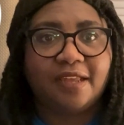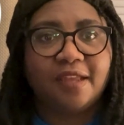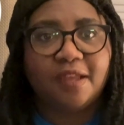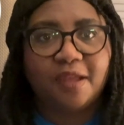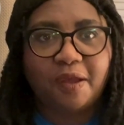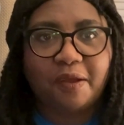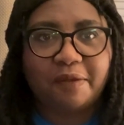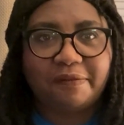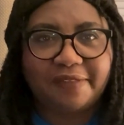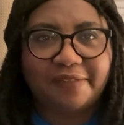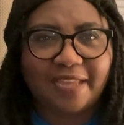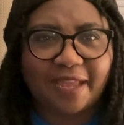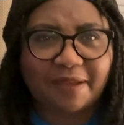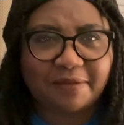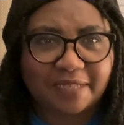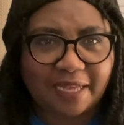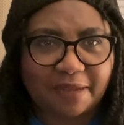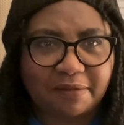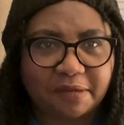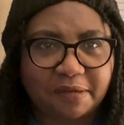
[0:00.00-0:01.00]
Hopefully I
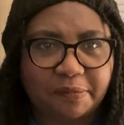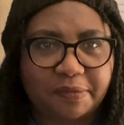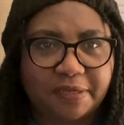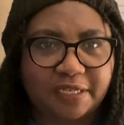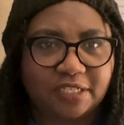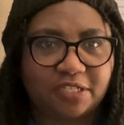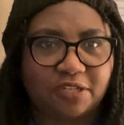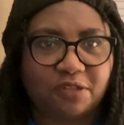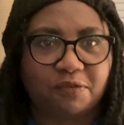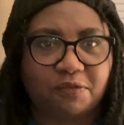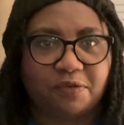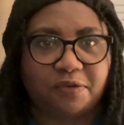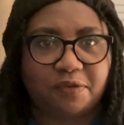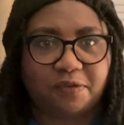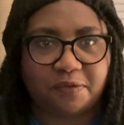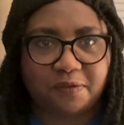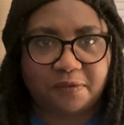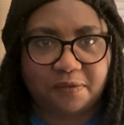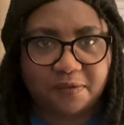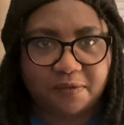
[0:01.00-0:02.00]
was able to push
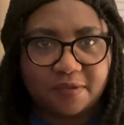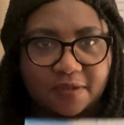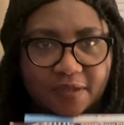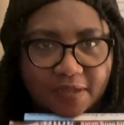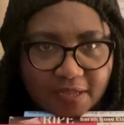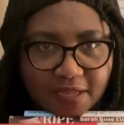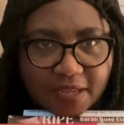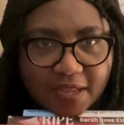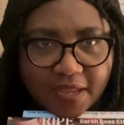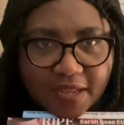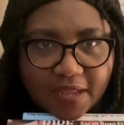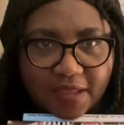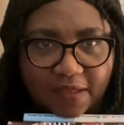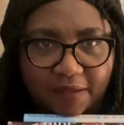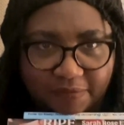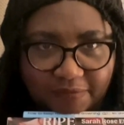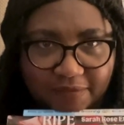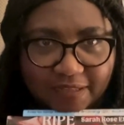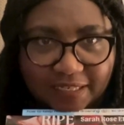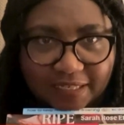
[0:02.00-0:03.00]
through
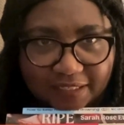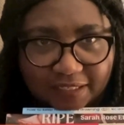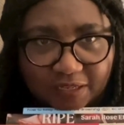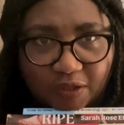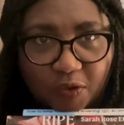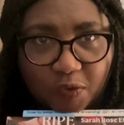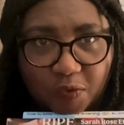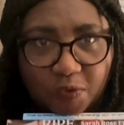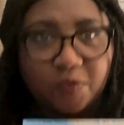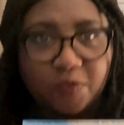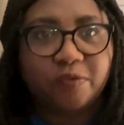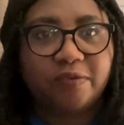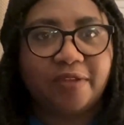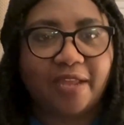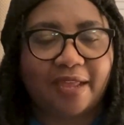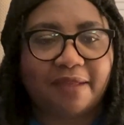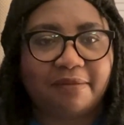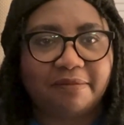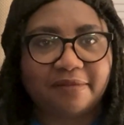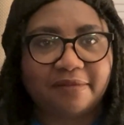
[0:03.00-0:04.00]
this cold
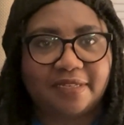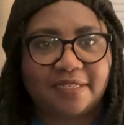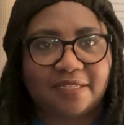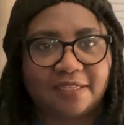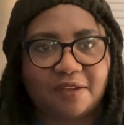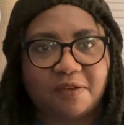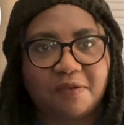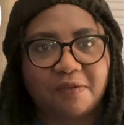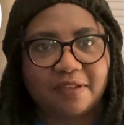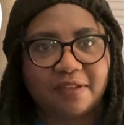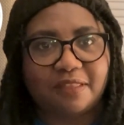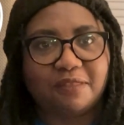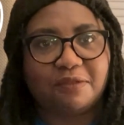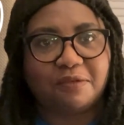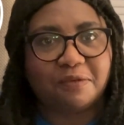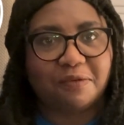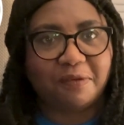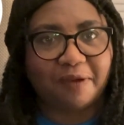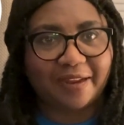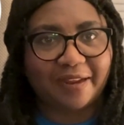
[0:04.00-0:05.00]
I'm going
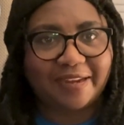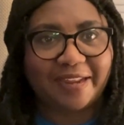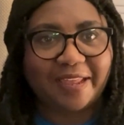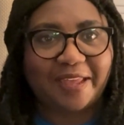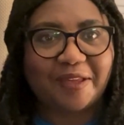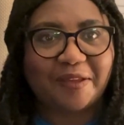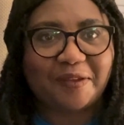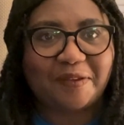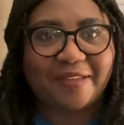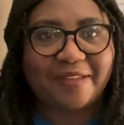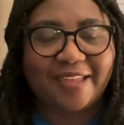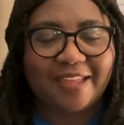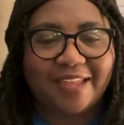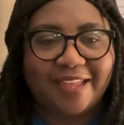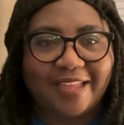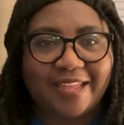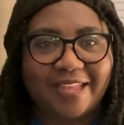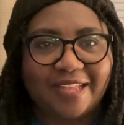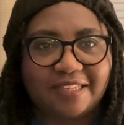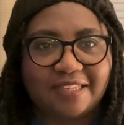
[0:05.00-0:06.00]
through right now
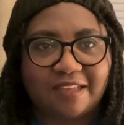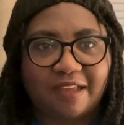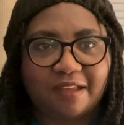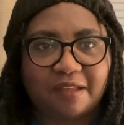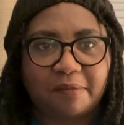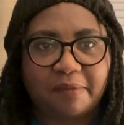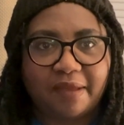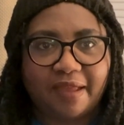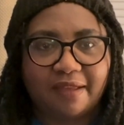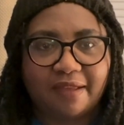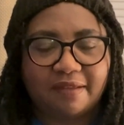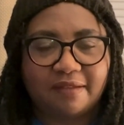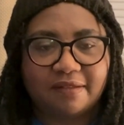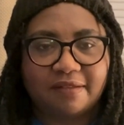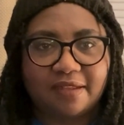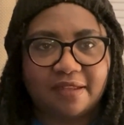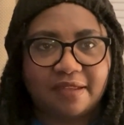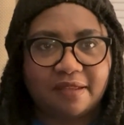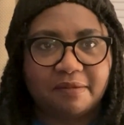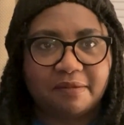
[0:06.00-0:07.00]
and talk
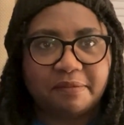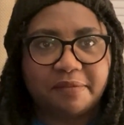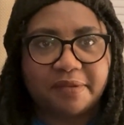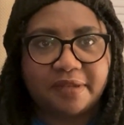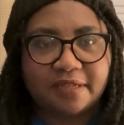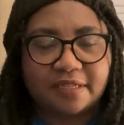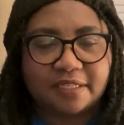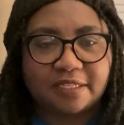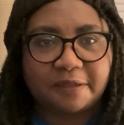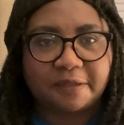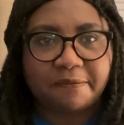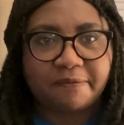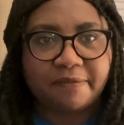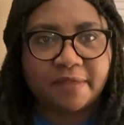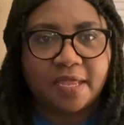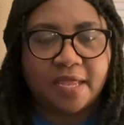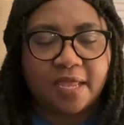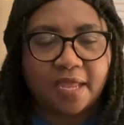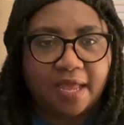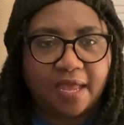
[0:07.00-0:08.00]
about books.
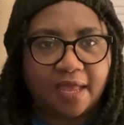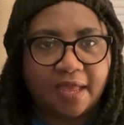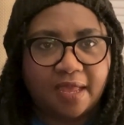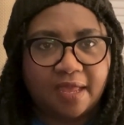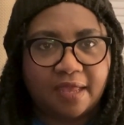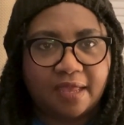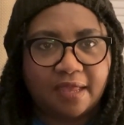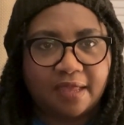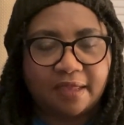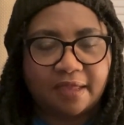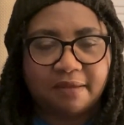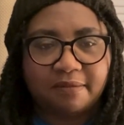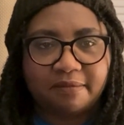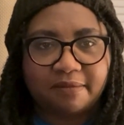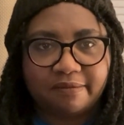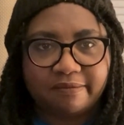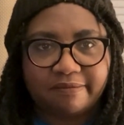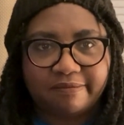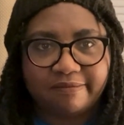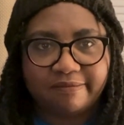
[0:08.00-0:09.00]
I
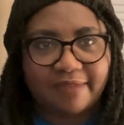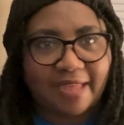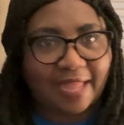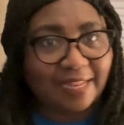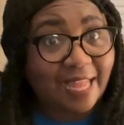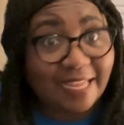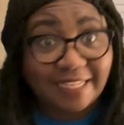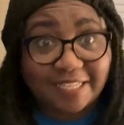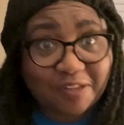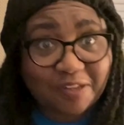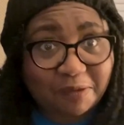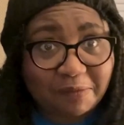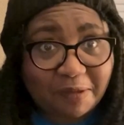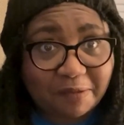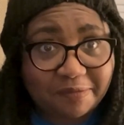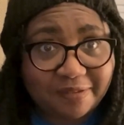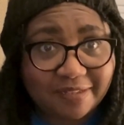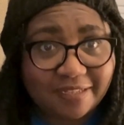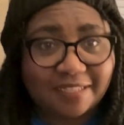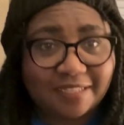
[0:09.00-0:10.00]
like to talk about
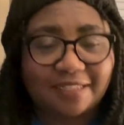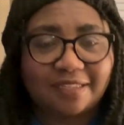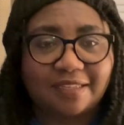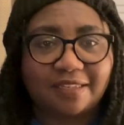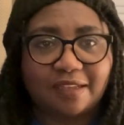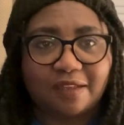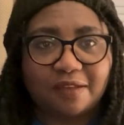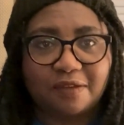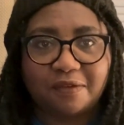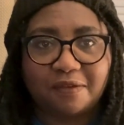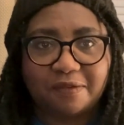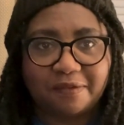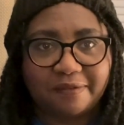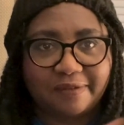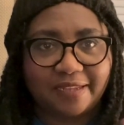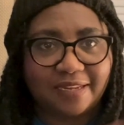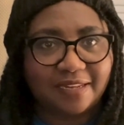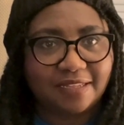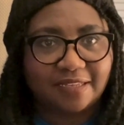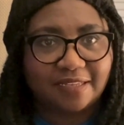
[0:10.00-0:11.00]
books, so
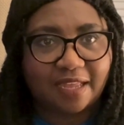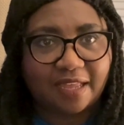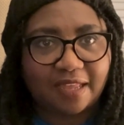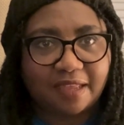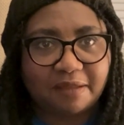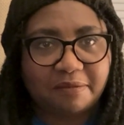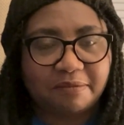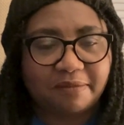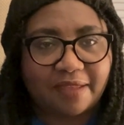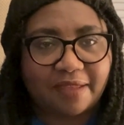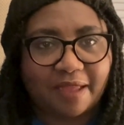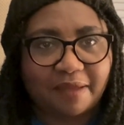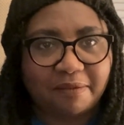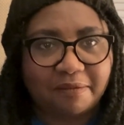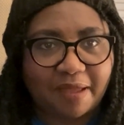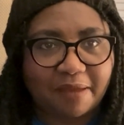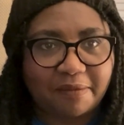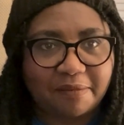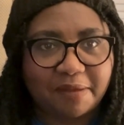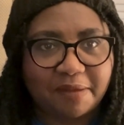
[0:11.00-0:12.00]
anytime
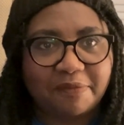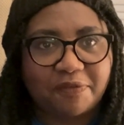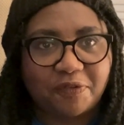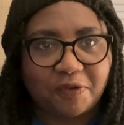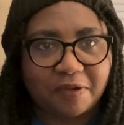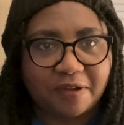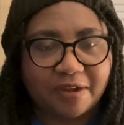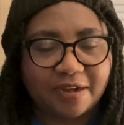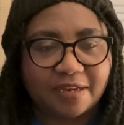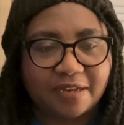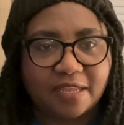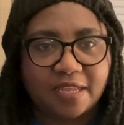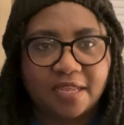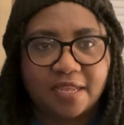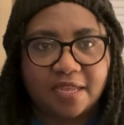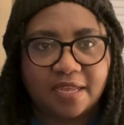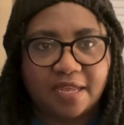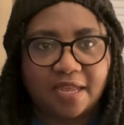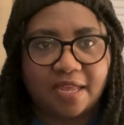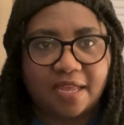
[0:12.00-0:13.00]
I'm up for it.
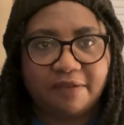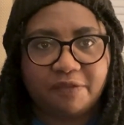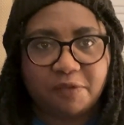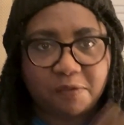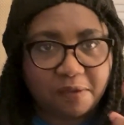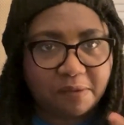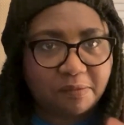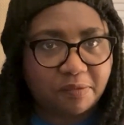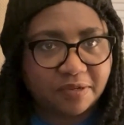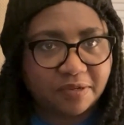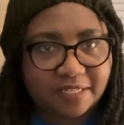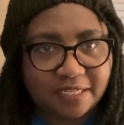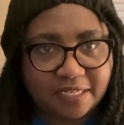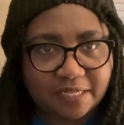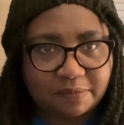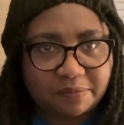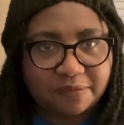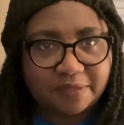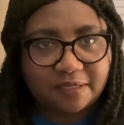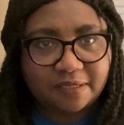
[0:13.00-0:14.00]
If you want more
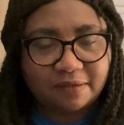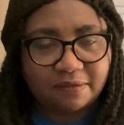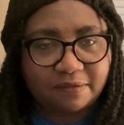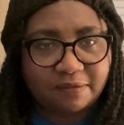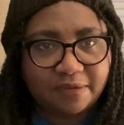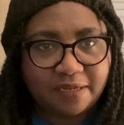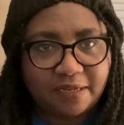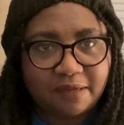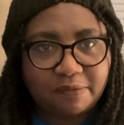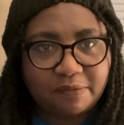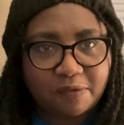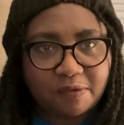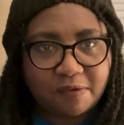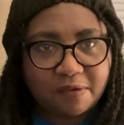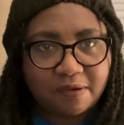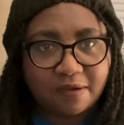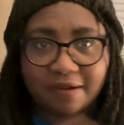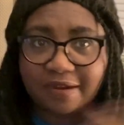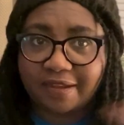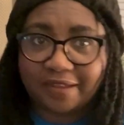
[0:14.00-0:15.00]
tips to read
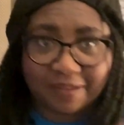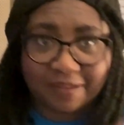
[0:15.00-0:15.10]
more,